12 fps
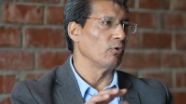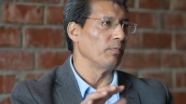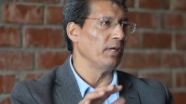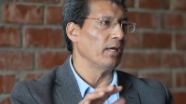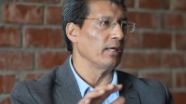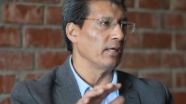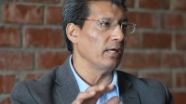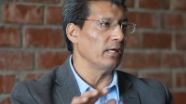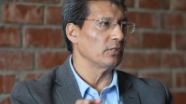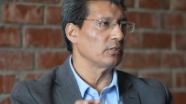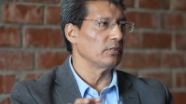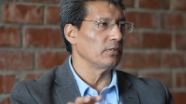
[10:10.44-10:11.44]
how do we
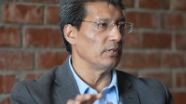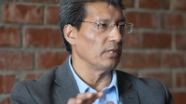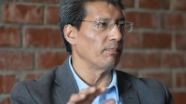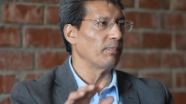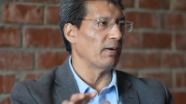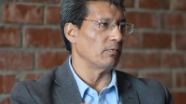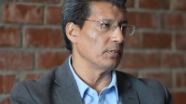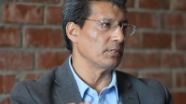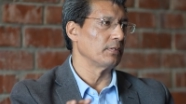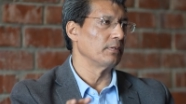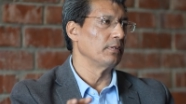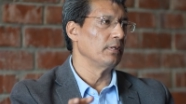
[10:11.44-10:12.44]
engage the
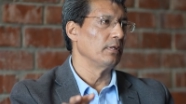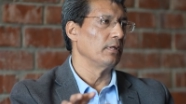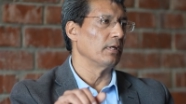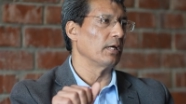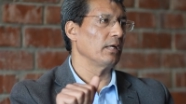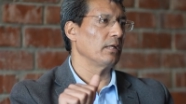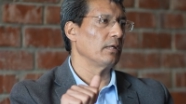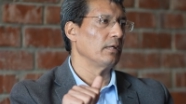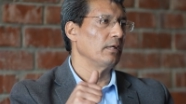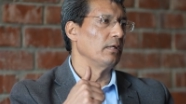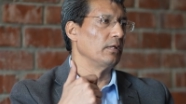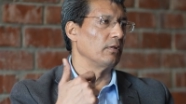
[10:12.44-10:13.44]
powers, right?
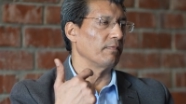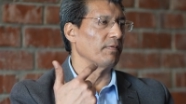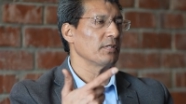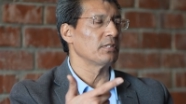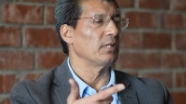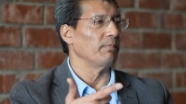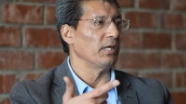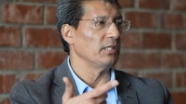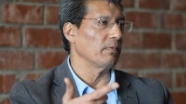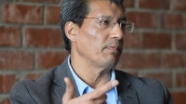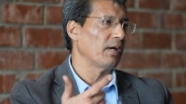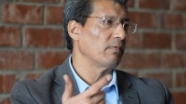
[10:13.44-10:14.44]
So first the
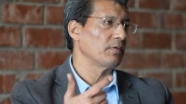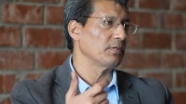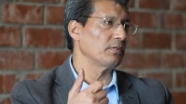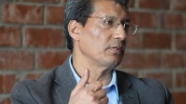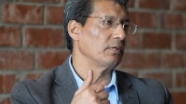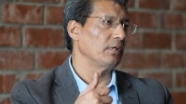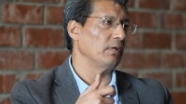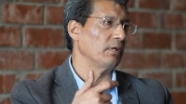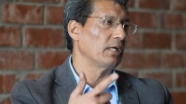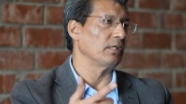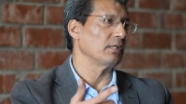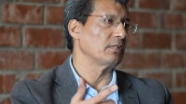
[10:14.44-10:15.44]
major powers,
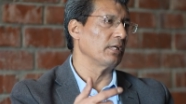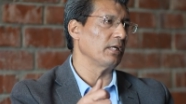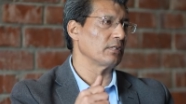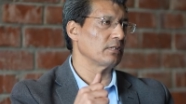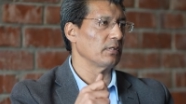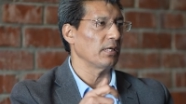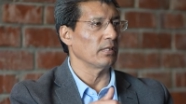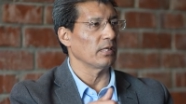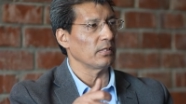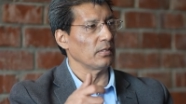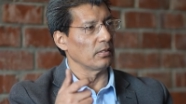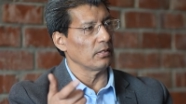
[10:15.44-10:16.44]
United States, and
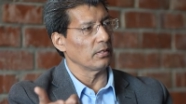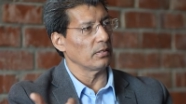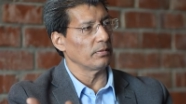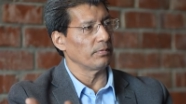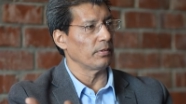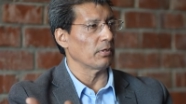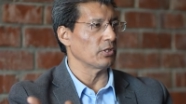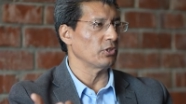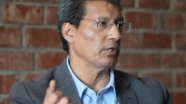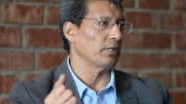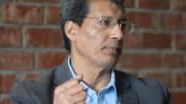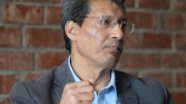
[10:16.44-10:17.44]
then the
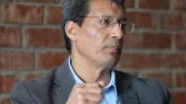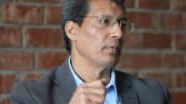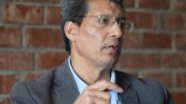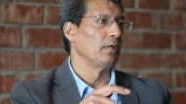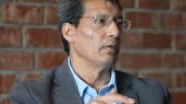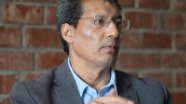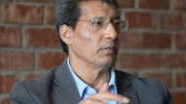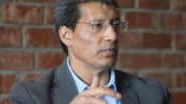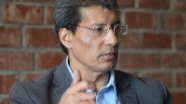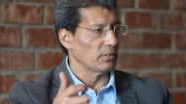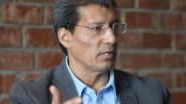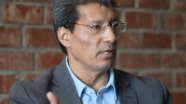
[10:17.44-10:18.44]
Russia,
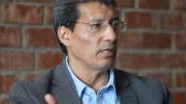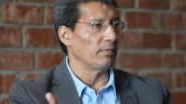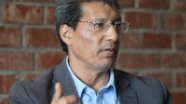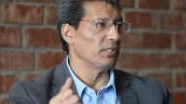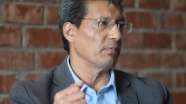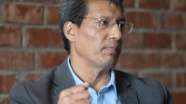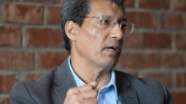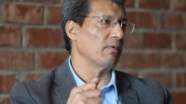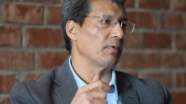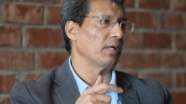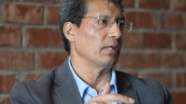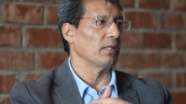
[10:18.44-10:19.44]
which is still a major
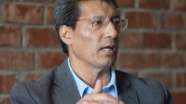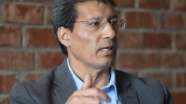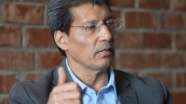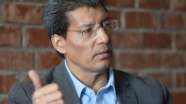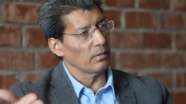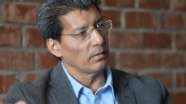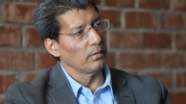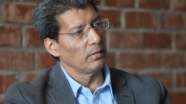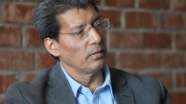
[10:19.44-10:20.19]
power, and then